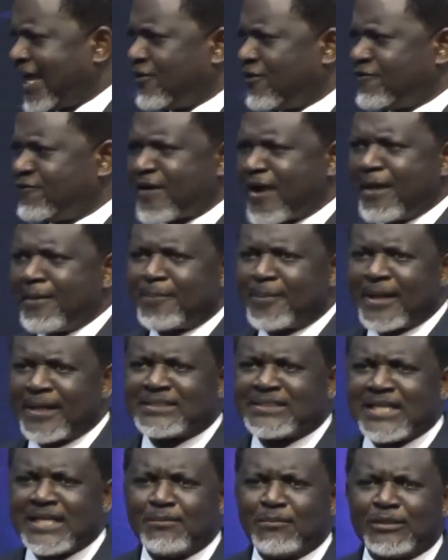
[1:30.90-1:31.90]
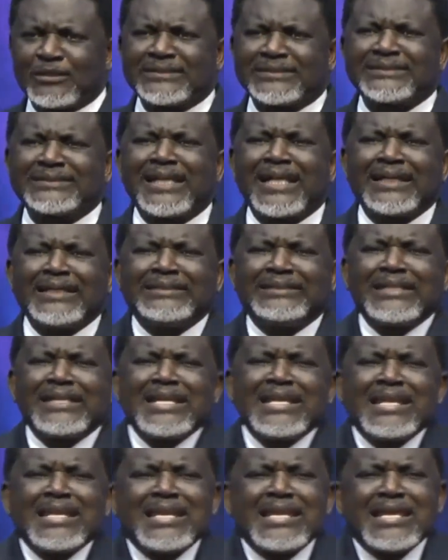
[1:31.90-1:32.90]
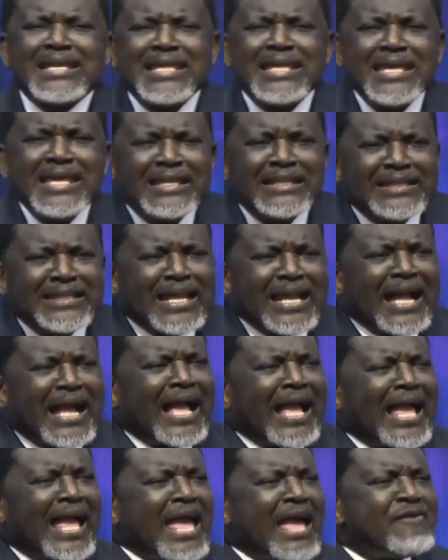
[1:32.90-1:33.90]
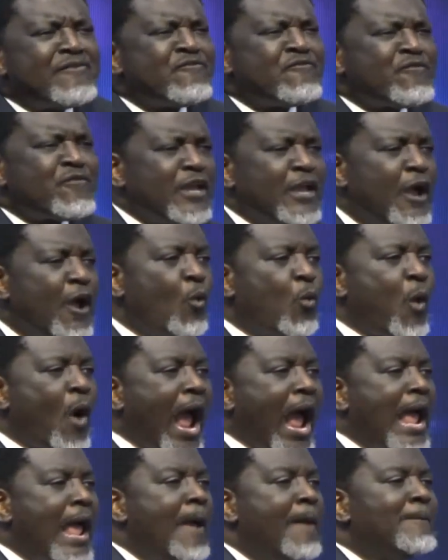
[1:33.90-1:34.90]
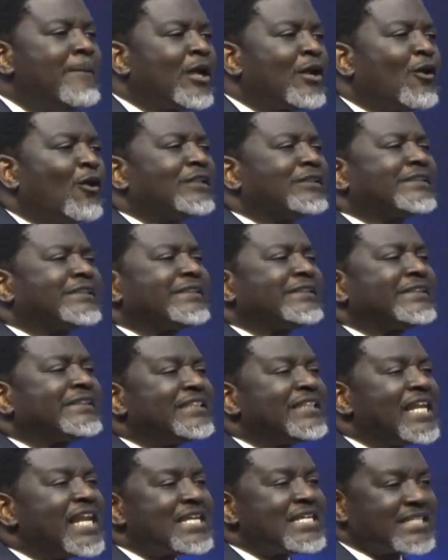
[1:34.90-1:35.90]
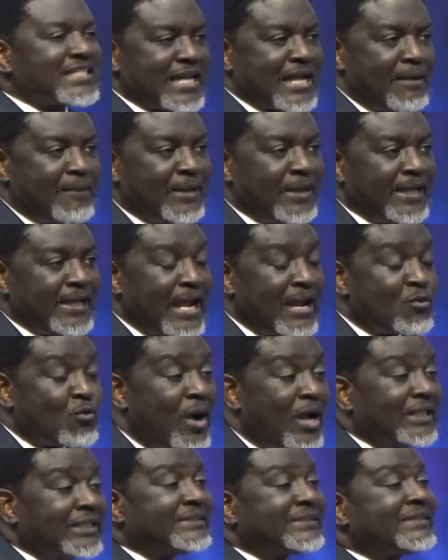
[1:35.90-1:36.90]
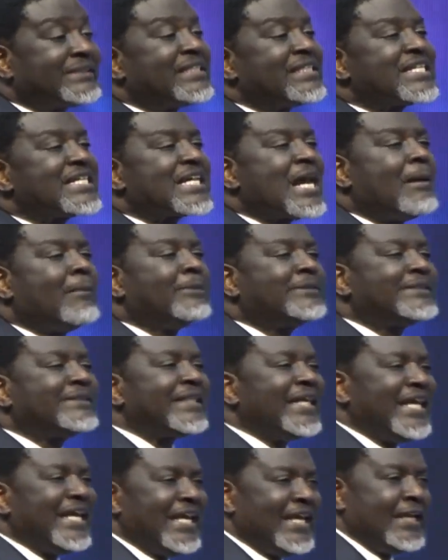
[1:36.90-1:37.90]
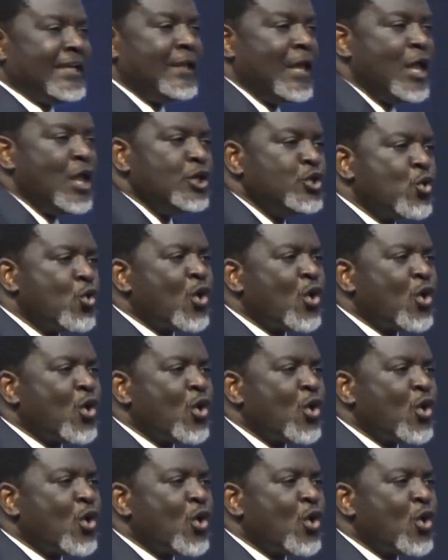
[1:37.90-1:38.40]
not vibrant anymore. Suddenly they are heavy. Why? Because sin has come in, and once sin comes in, you